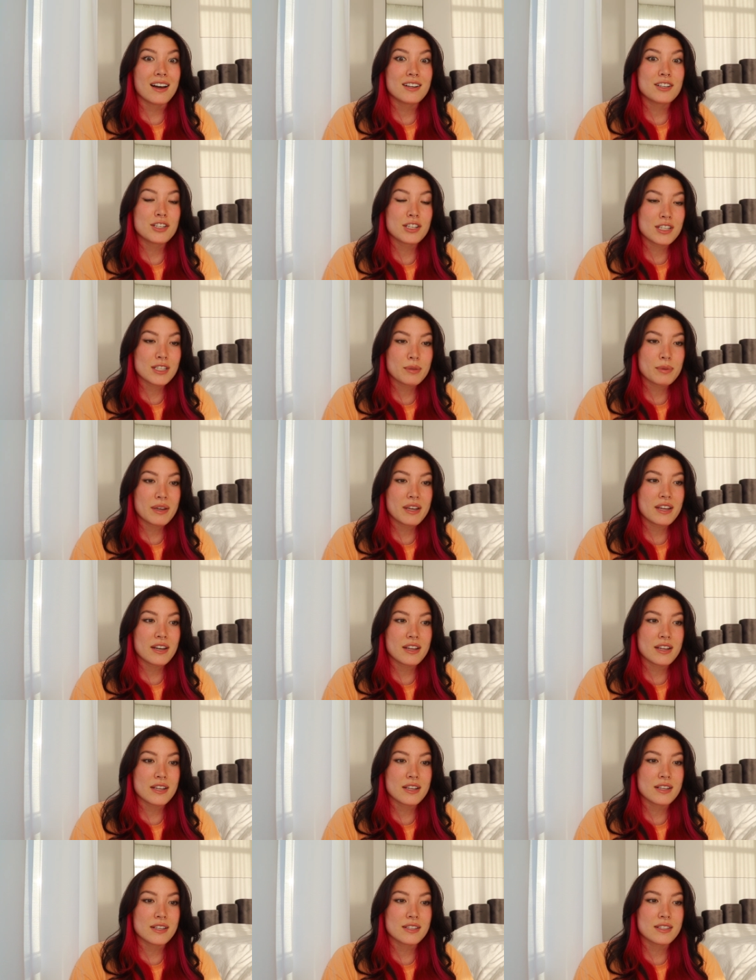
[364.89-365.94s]
G Suite
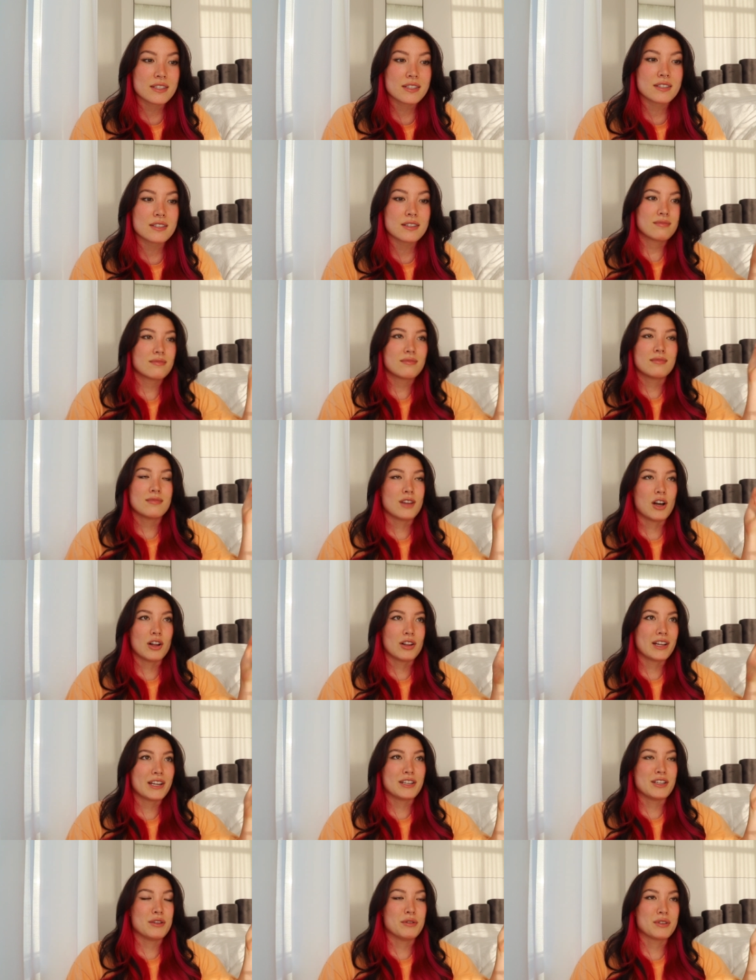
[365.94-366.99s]
is, all
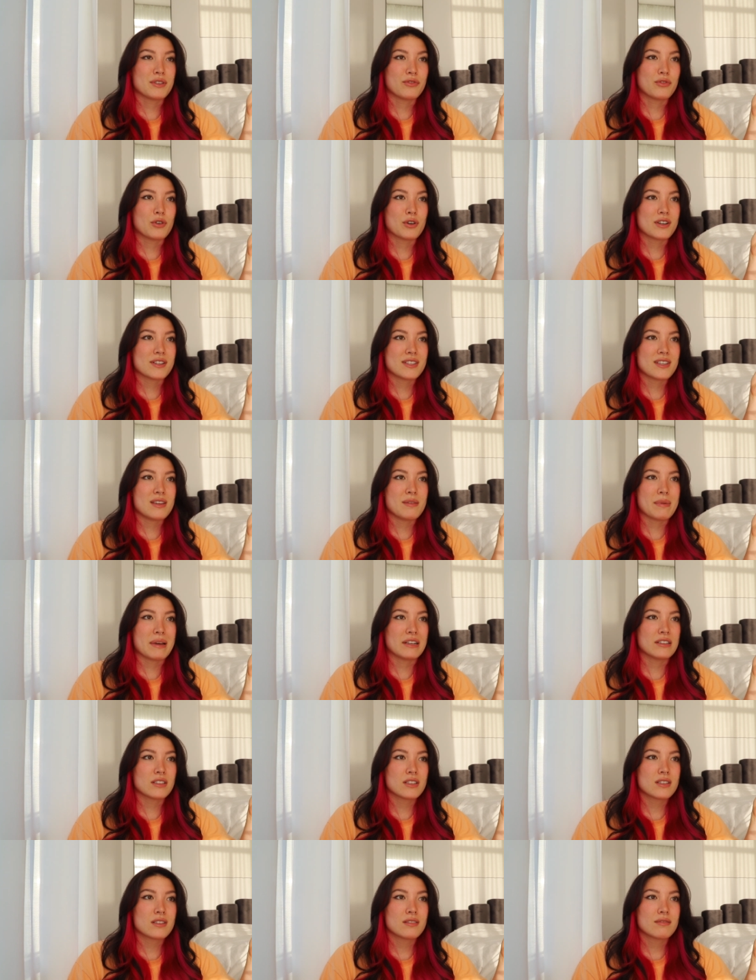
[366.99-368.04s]
I use it for is
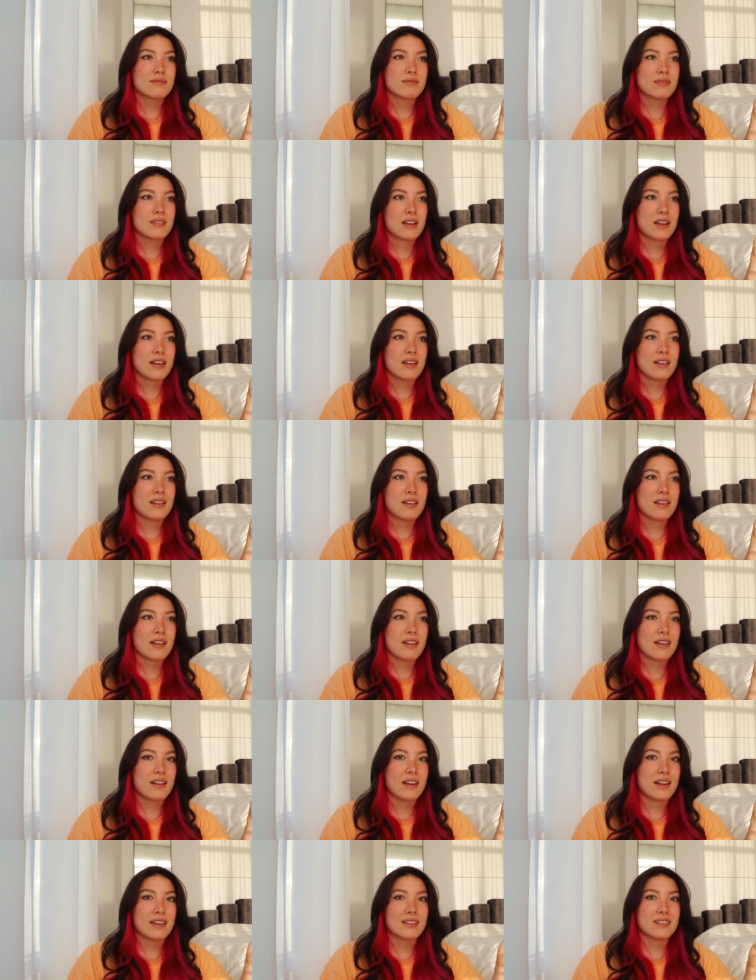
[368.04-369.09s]
emails
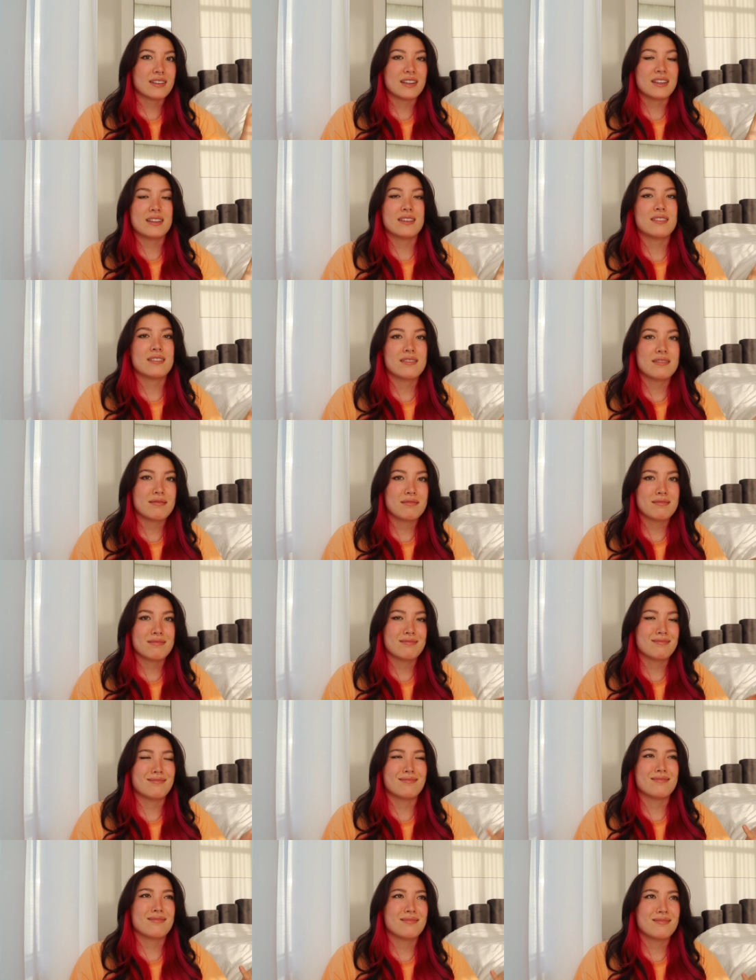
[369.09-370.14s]
and
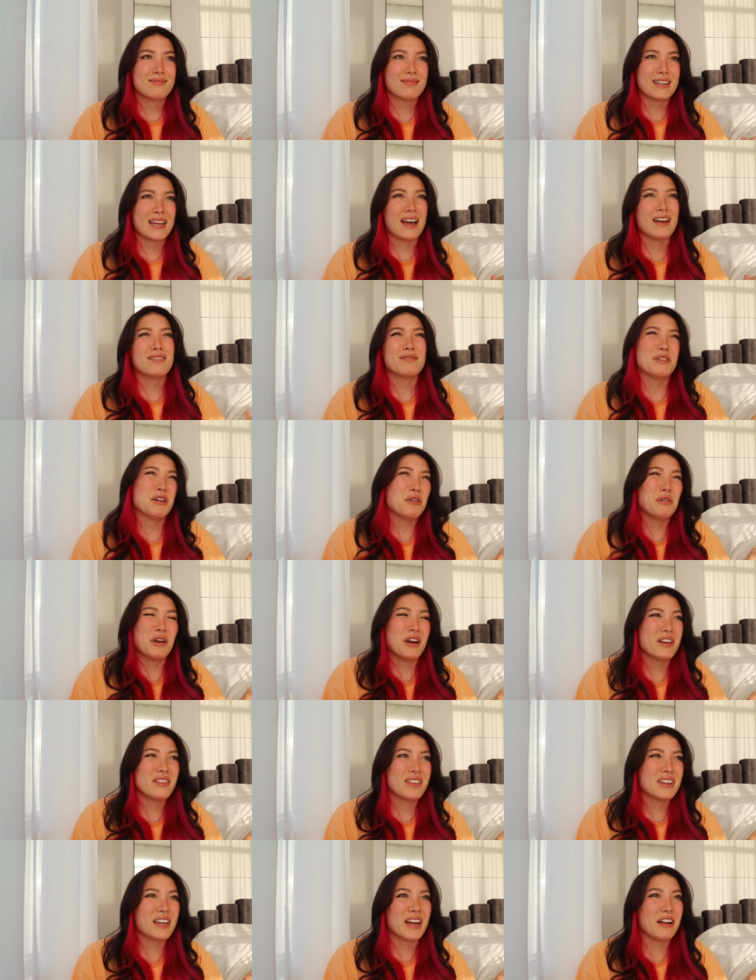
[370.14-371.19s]
no,
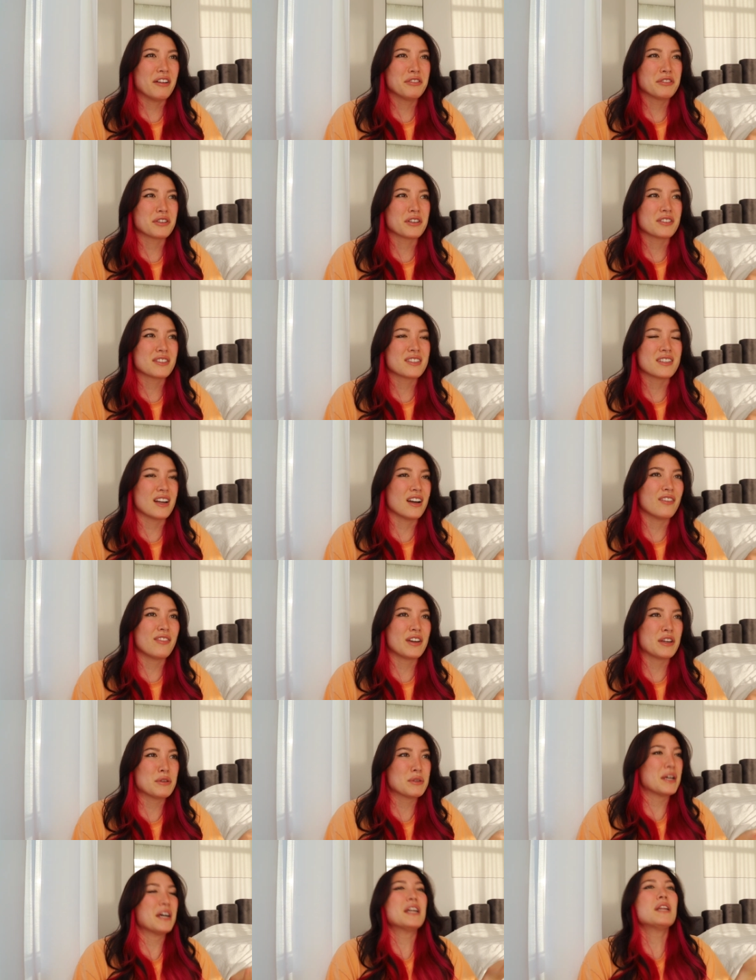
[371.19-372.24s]
not even calendar stuff. I
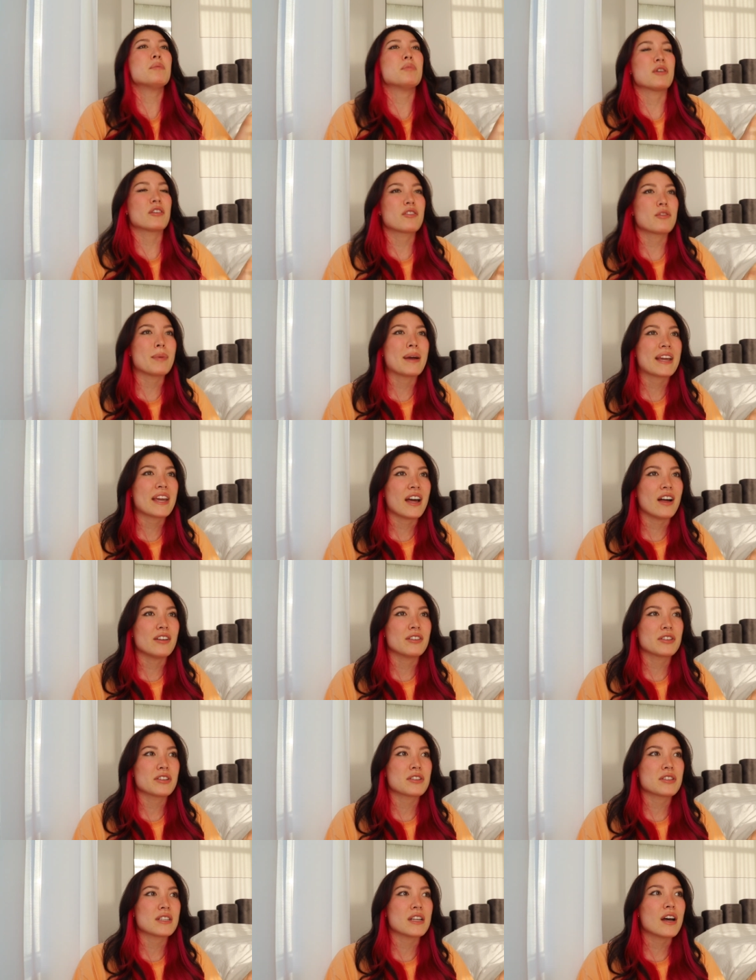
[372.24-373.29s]
use HoneyBook for my
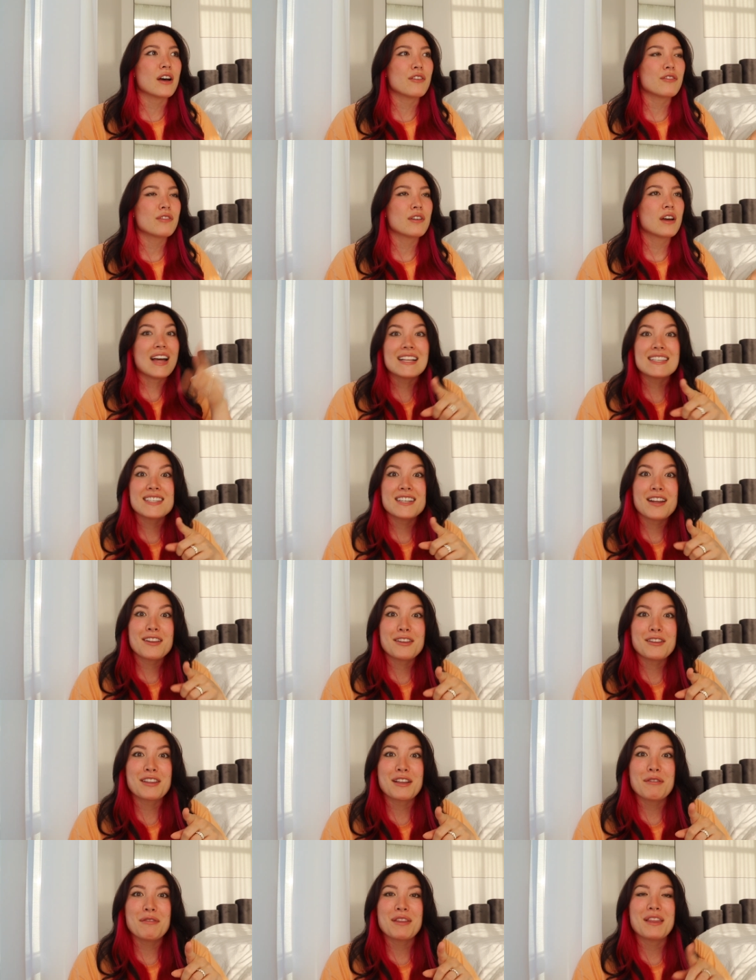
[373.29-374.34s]
calendar stuff. That's
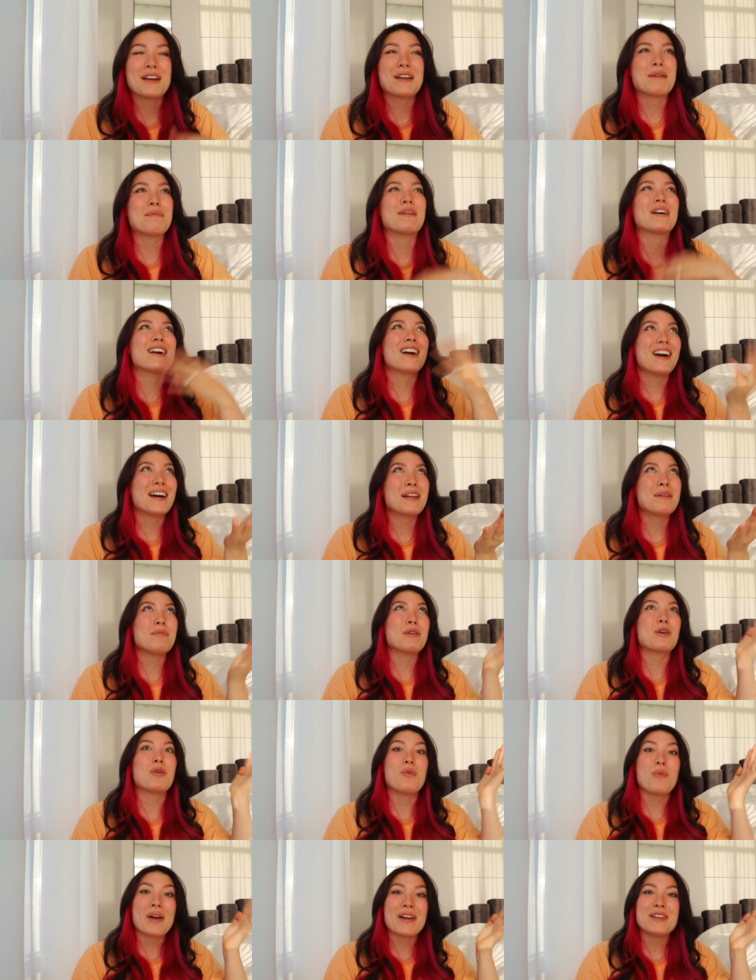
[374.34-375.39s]
another thing with HoneyBook.
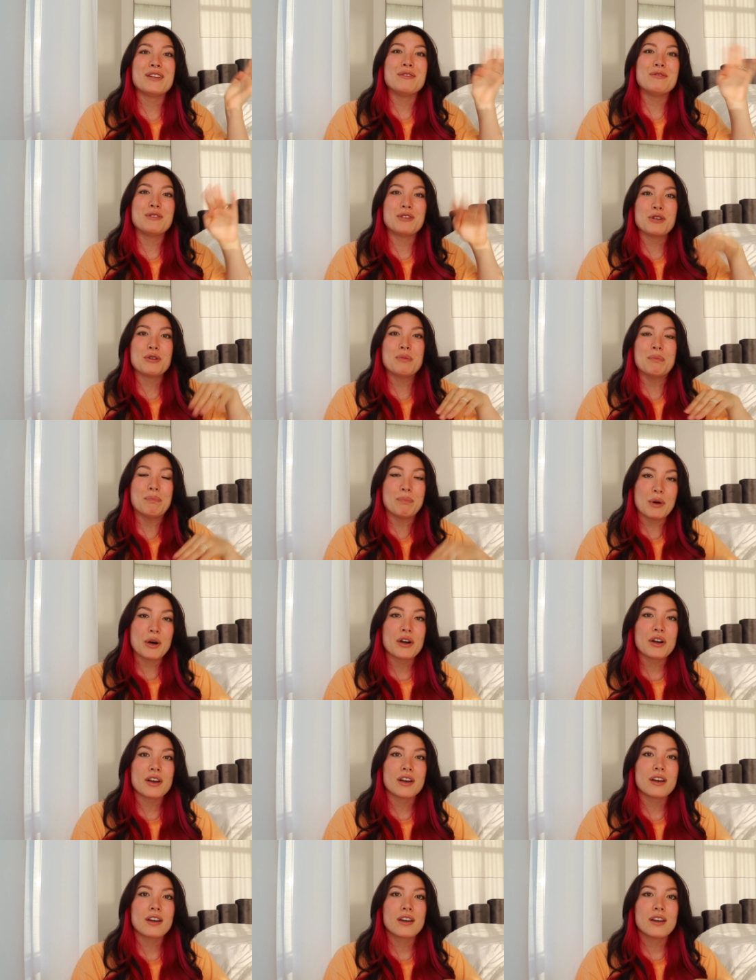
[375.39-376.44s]
HoneyBook, when you do
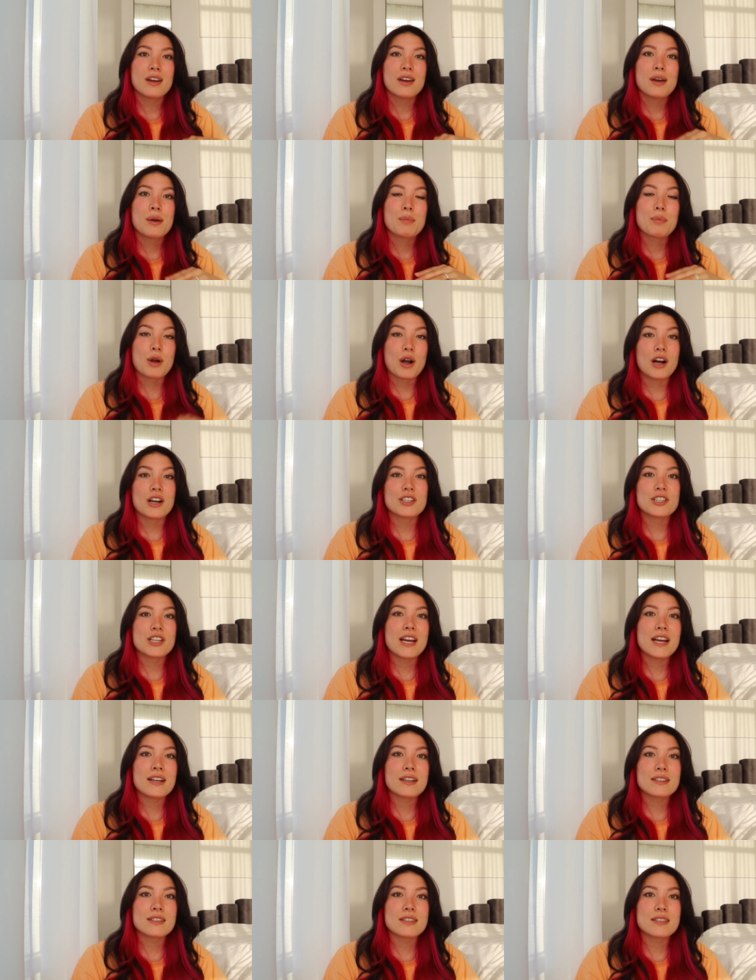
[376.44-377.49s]
book
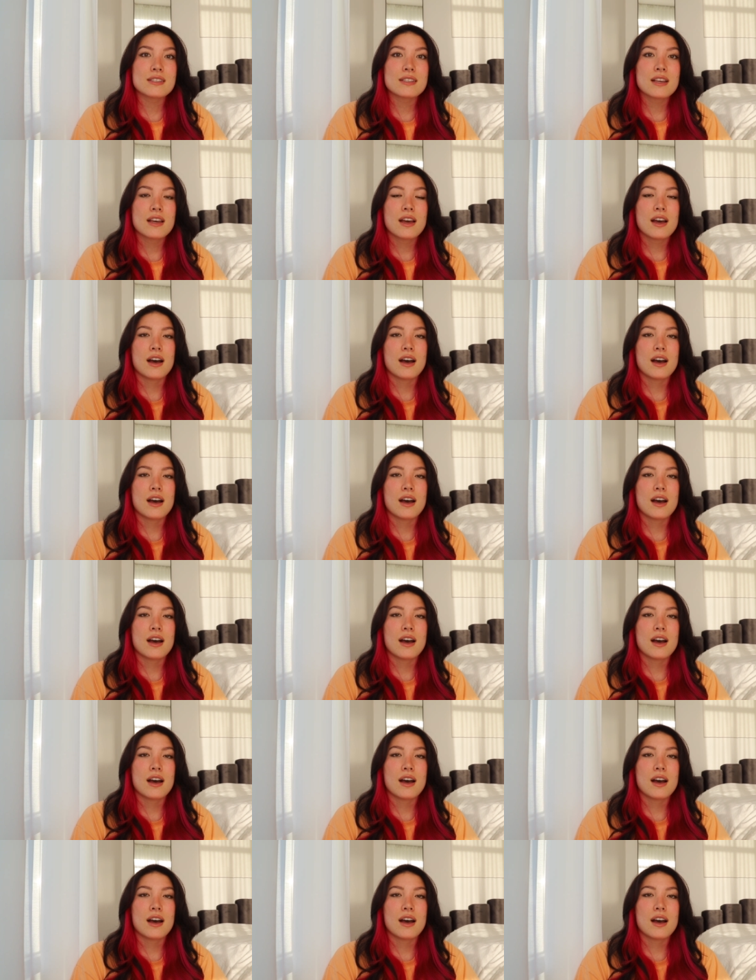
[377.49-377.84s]
projects,